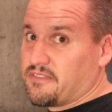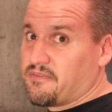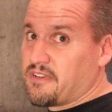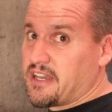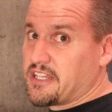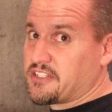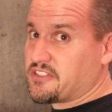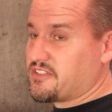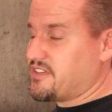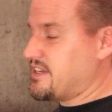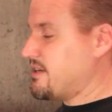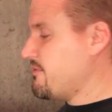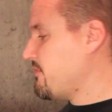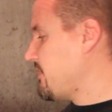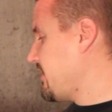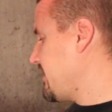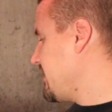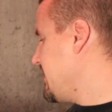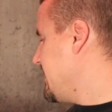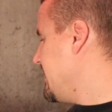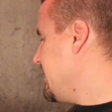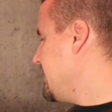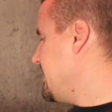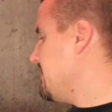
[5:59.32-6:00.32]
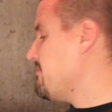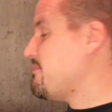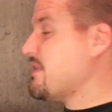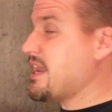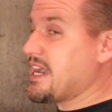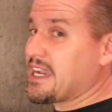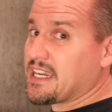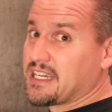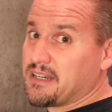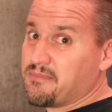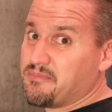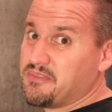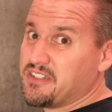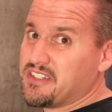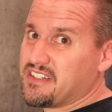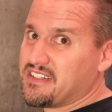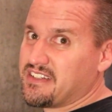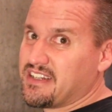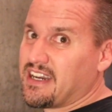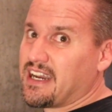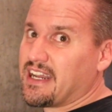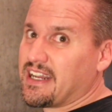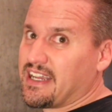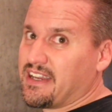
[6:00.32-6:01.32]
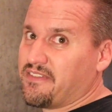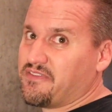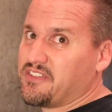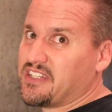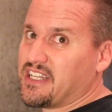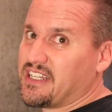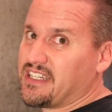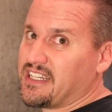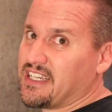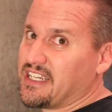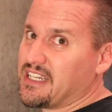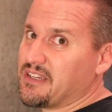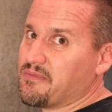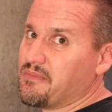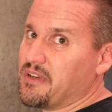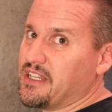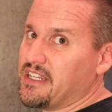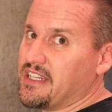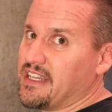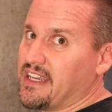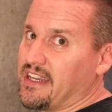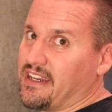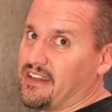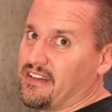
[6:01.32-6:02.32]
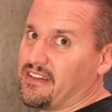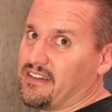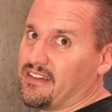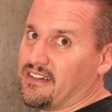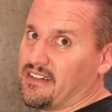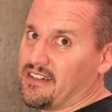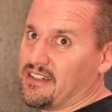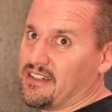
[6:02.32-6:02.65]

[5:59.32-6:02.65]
the faster network. The backup does not have 10 gigabit yet.